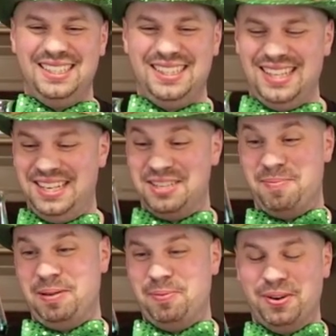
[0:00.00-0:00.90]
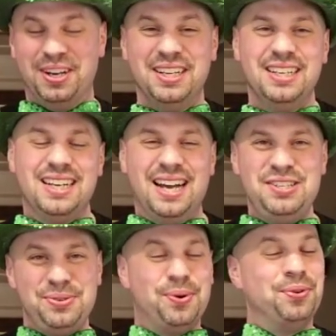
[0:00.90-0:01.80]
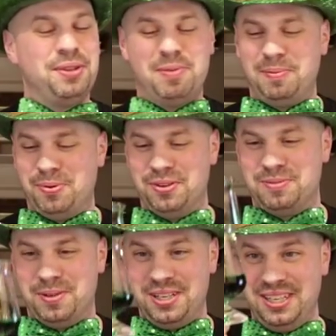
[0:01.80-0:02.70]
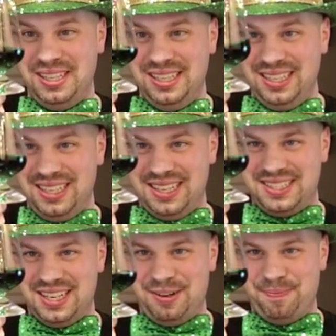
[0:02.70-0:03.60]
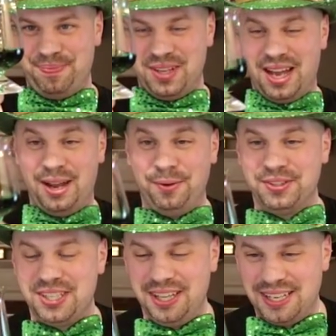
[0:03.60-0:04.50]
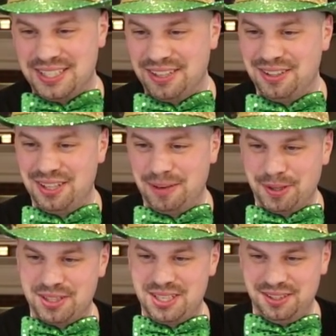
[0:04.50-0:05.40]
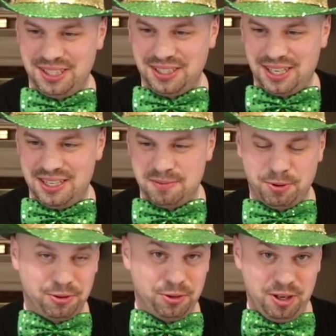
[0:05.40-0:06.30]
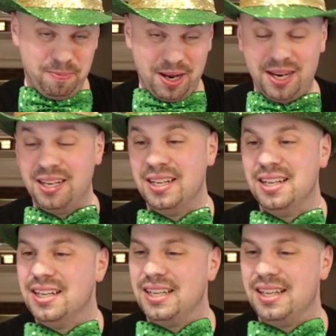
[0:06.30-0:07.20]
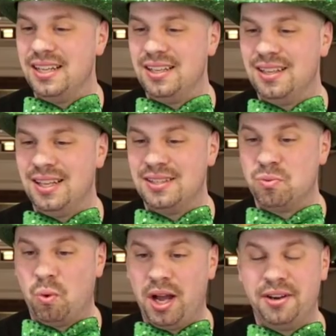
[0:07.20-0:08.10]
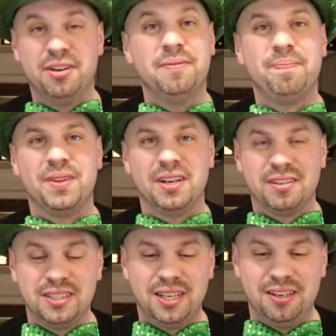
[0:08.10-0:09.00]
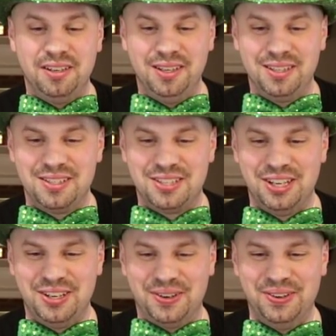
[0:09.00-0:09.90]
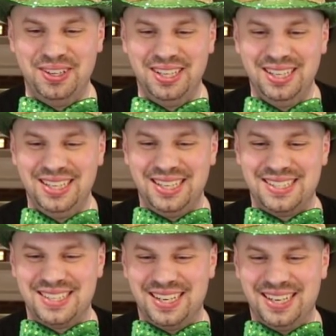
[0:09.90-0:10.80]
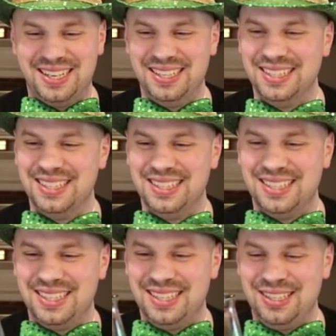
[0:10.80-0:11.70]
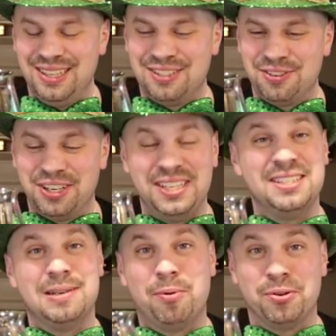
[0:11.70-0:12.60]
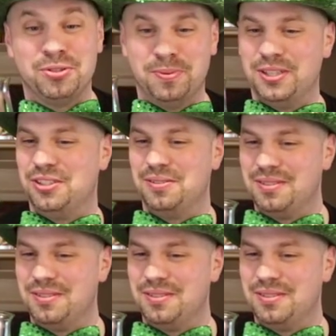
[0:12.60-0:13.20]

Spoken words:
That is a big pour. I do only big pours, buddy. It's, I will say that's another thing about the Teeling that is both good and bad. It's wider than a Glencairn, so it's very easy to pour too much.